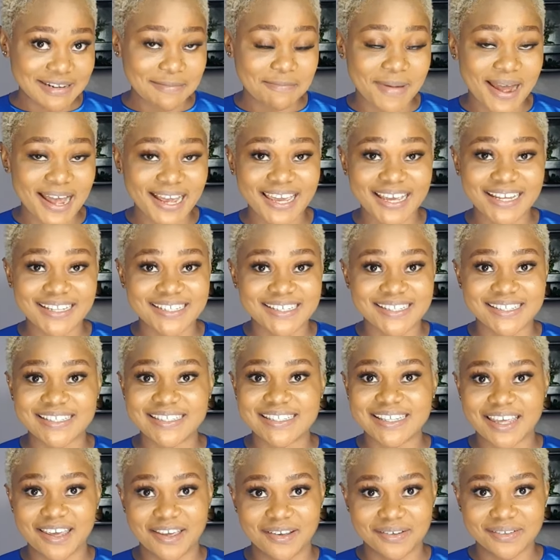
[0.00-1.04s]
marketing
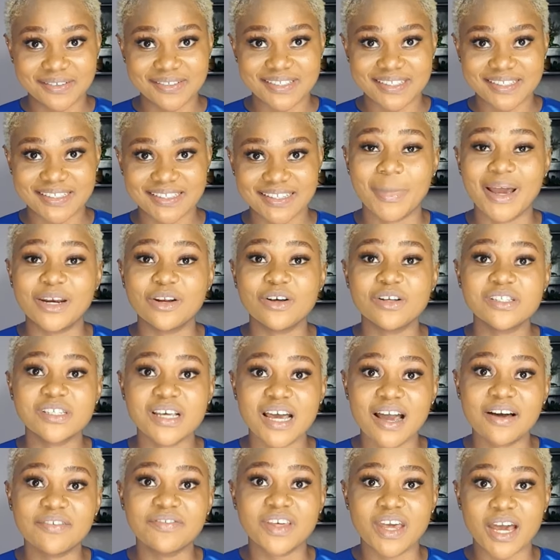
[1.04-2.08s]
skills might not
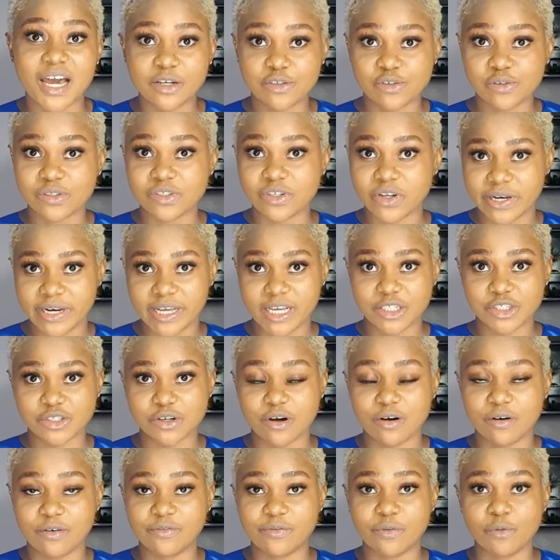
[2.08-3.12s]
have the actual knowledge
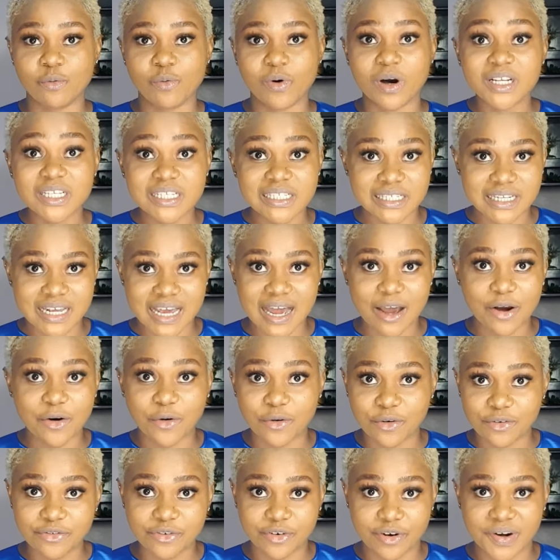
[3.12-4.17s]
of what they are
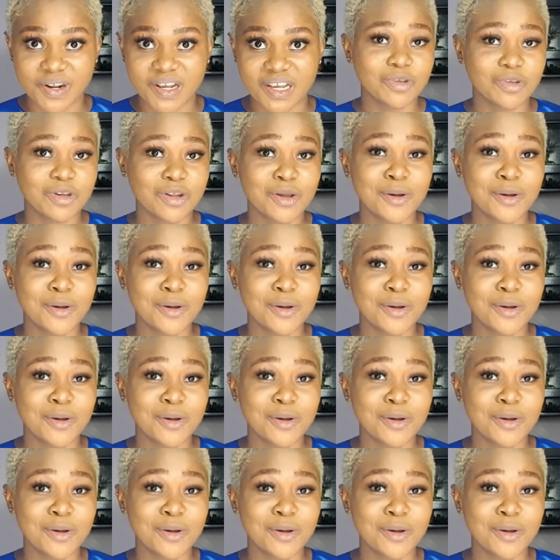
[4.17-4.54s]
offering,